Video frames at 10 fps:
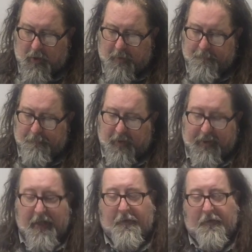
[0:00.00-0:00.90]
Um,
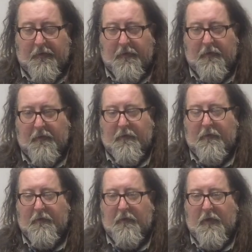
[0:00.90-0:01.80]
again, this is, this
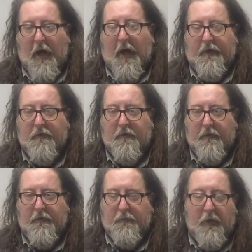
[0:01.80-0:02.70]
is not
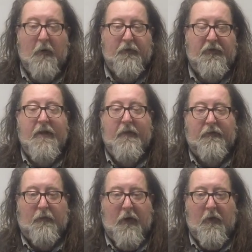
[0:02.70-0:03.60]
we don't see
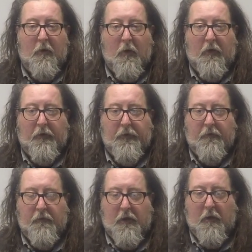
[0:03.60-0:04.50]
this around the
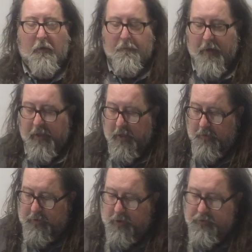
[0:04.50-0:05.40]
world. You know, in
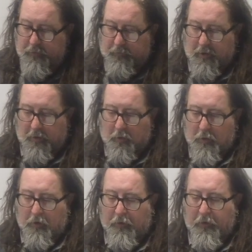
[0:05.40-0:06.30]
many other countries around
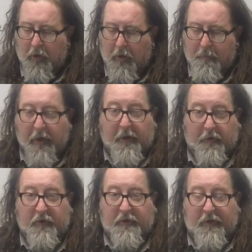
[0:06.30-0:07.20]
the world,
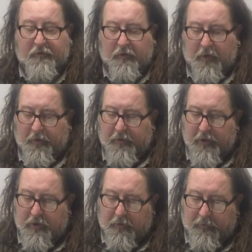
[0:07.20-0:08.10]
many other
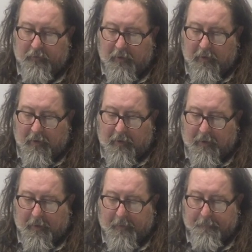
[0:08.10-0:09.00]
industrialized nations,
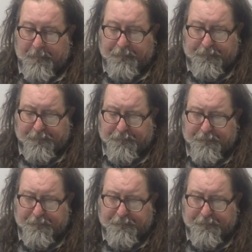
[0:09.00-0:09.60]
um,